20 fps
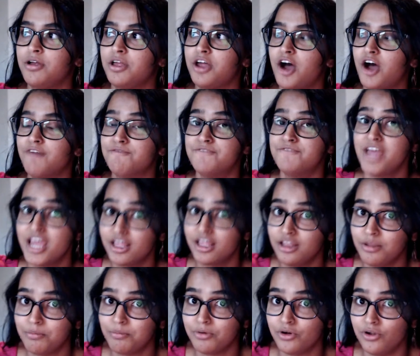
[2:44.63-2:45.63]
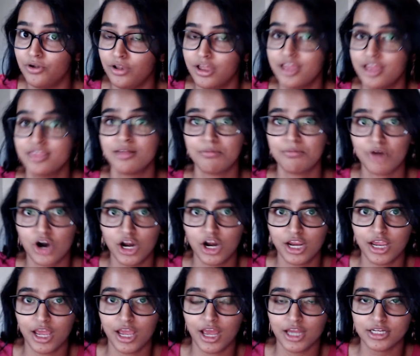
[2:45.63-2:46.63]
available in the
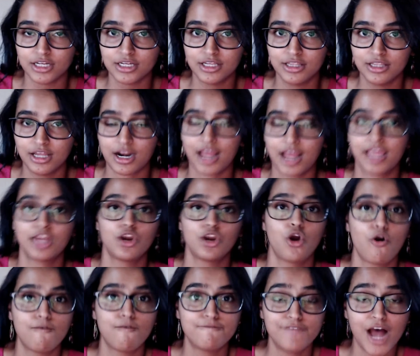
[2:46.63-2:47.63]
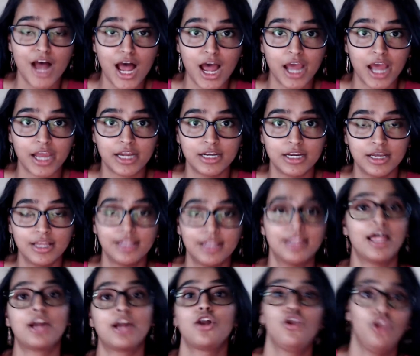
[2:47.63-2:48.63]
market that I can go find,
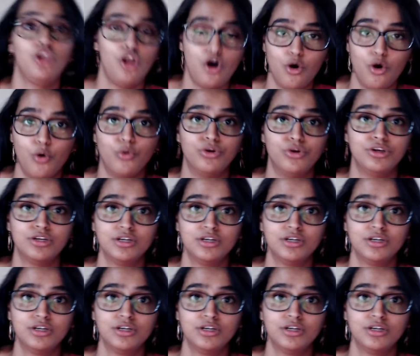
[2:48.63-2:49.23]
let alone